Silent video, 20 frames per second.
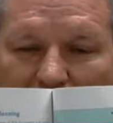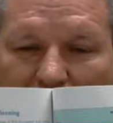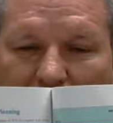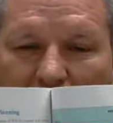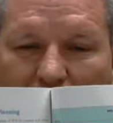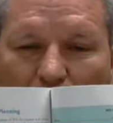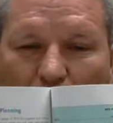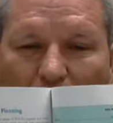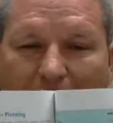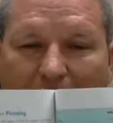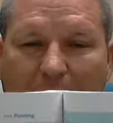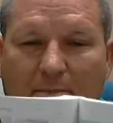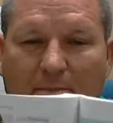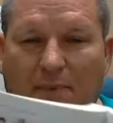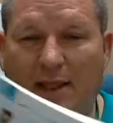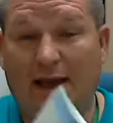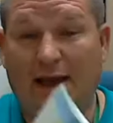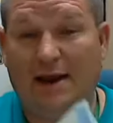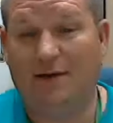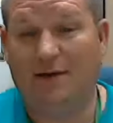a web
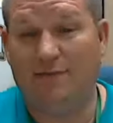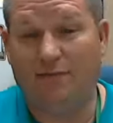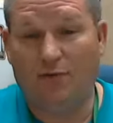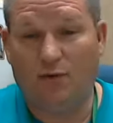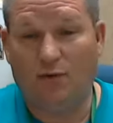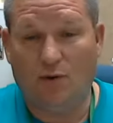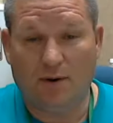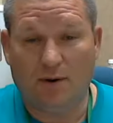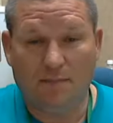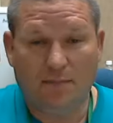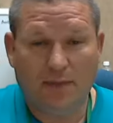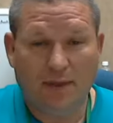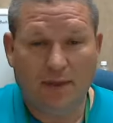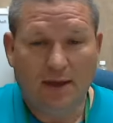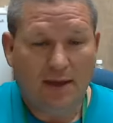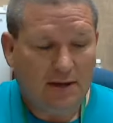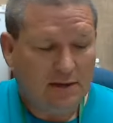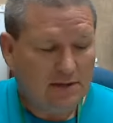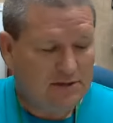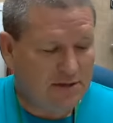planning form.
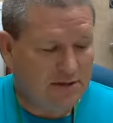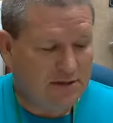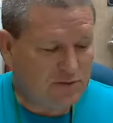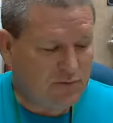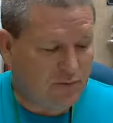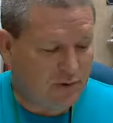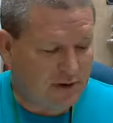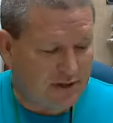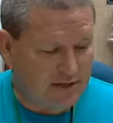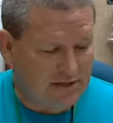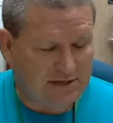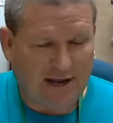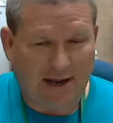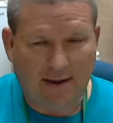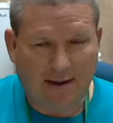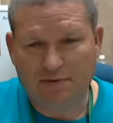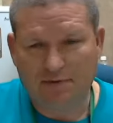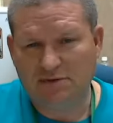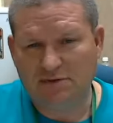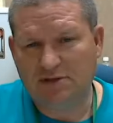So that's one of the
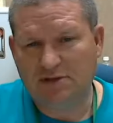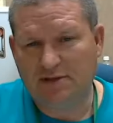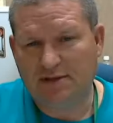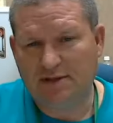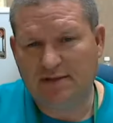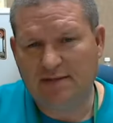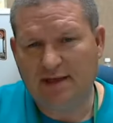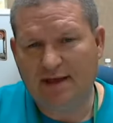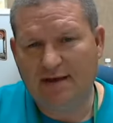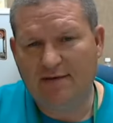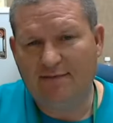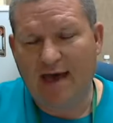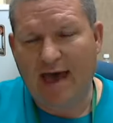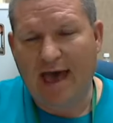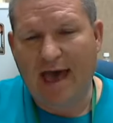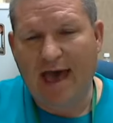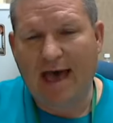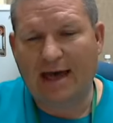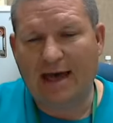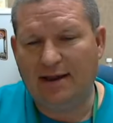chapters that they've
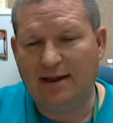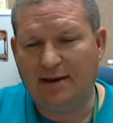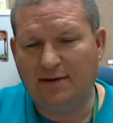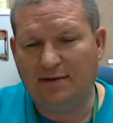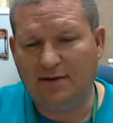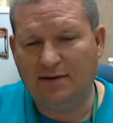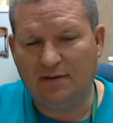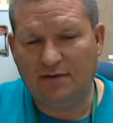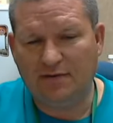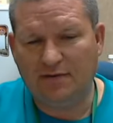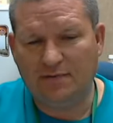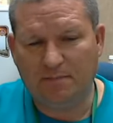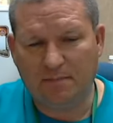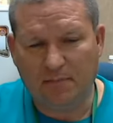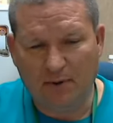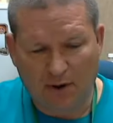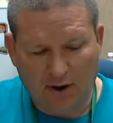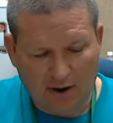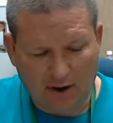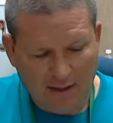added to this
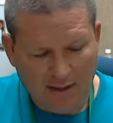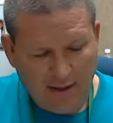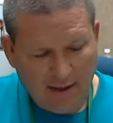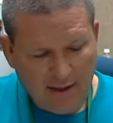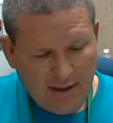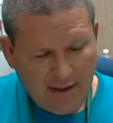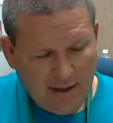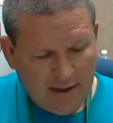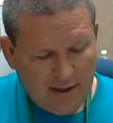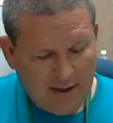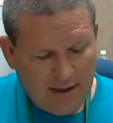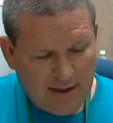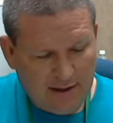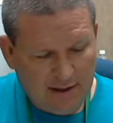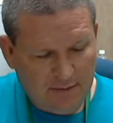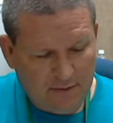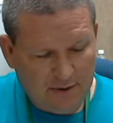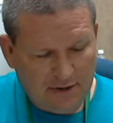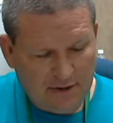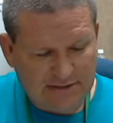book. And
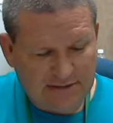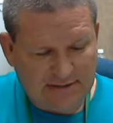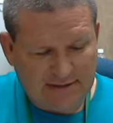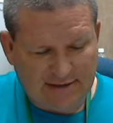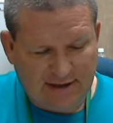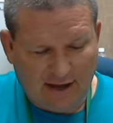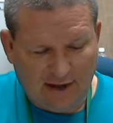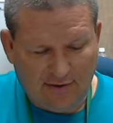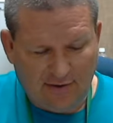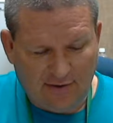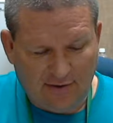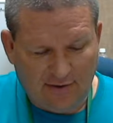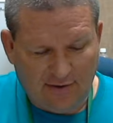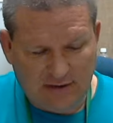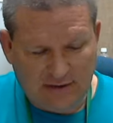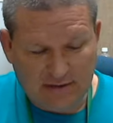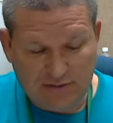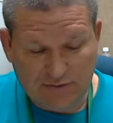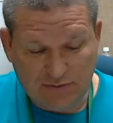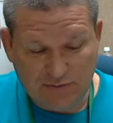the book itself
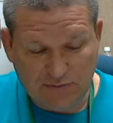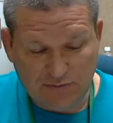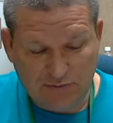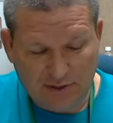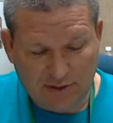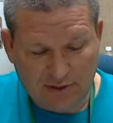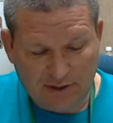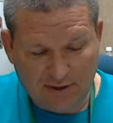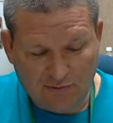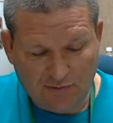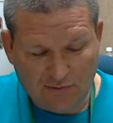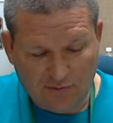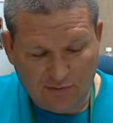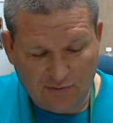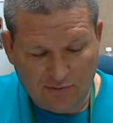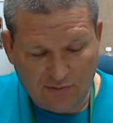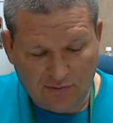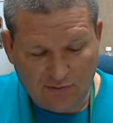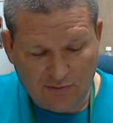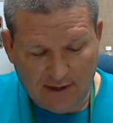is really,
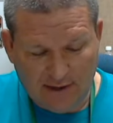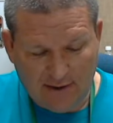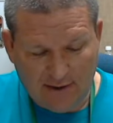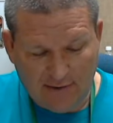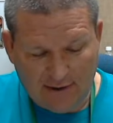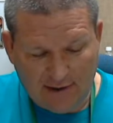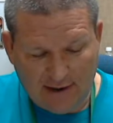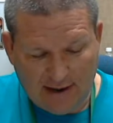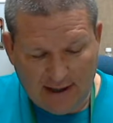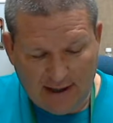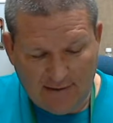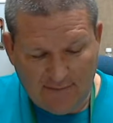really good.